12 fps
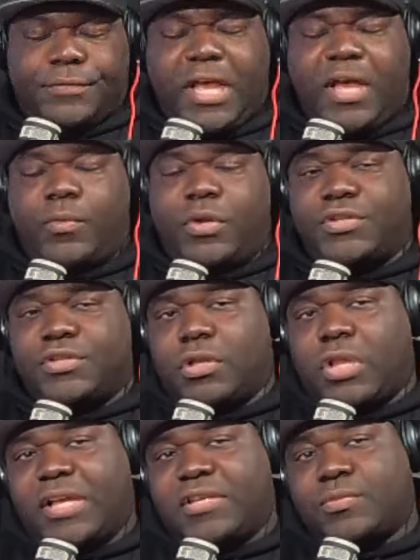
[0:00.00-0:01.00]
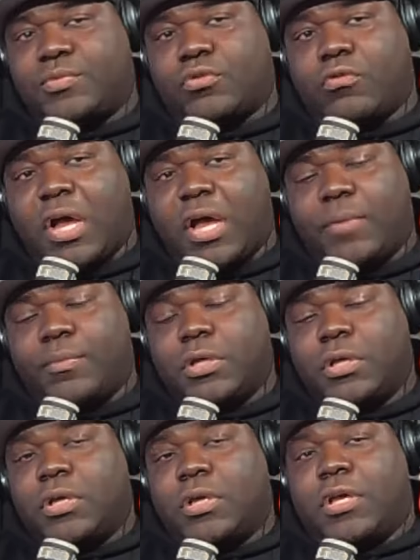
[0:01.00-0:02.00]
Yeah, we need you to like, subscribe,
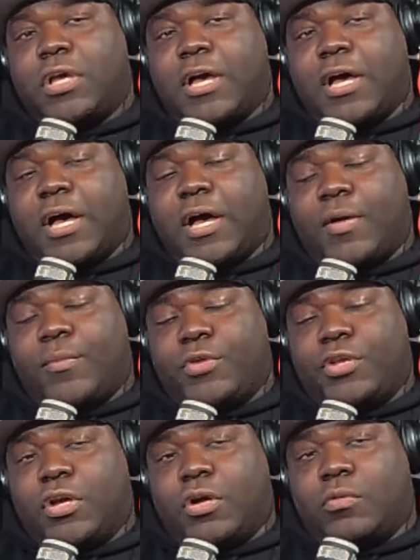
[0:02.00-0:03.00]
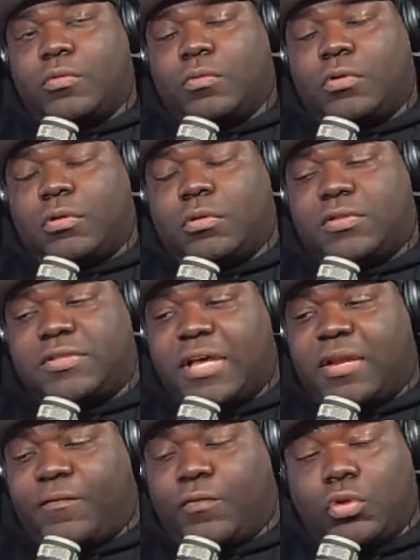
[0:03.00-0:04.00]
you know,
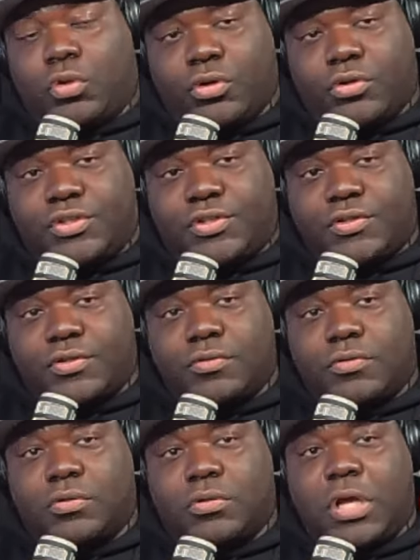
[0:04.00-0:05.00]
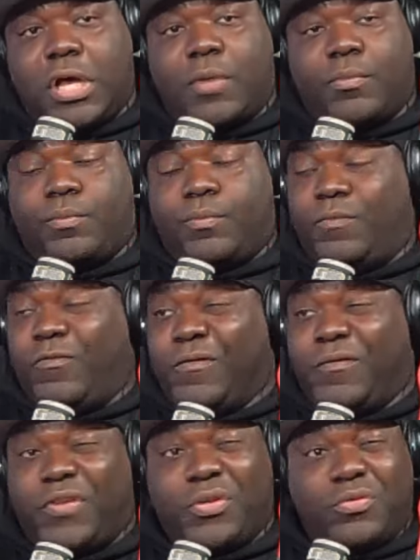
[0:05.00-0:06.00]
sign up for alerts,
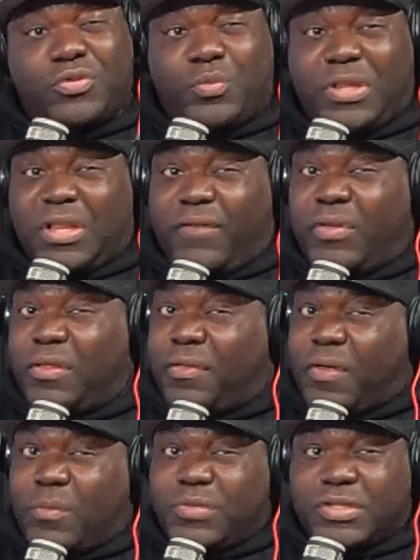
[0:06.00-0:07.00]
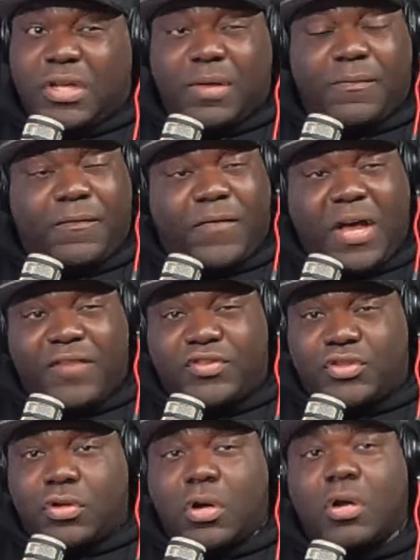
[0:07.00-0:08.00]
reviews. We love it. Thumbs up,
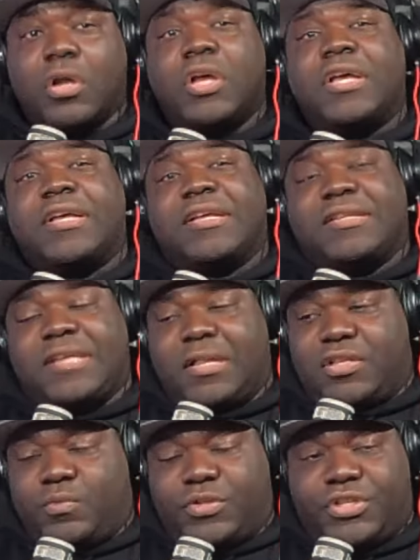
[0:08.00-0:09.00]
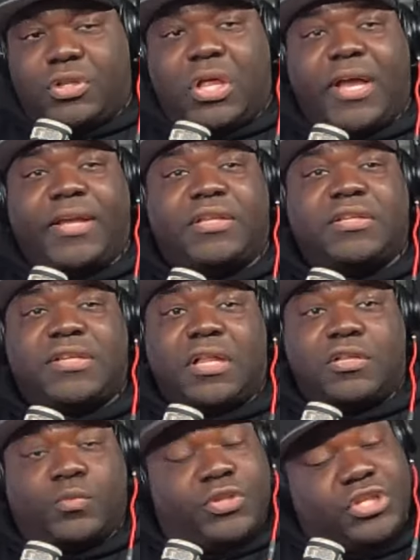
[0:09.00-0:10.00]
5-star. Tell us what you liked. Tell
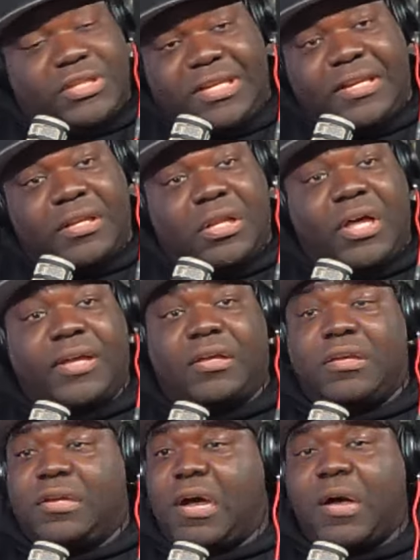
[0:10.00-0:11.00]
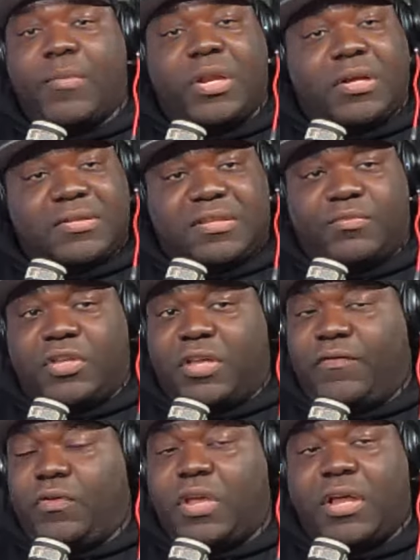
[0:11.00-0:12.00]
us what you didn't like. Comment on something.
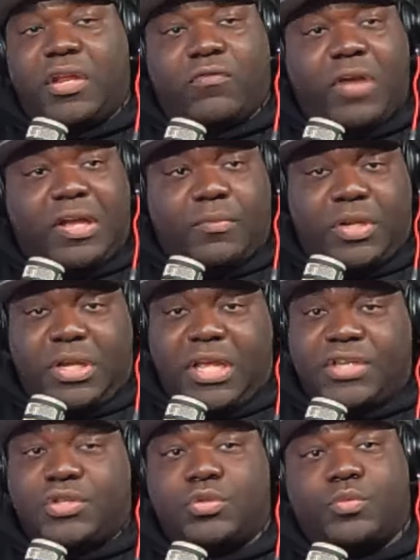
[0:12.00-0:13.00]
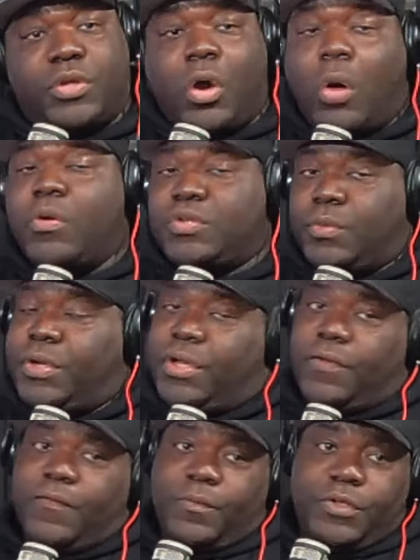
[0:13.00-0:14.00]
If you got any recommendations, we always want to
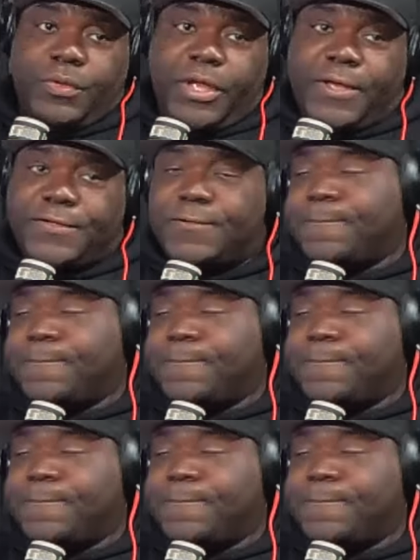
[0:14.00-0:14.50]
hear from you guys.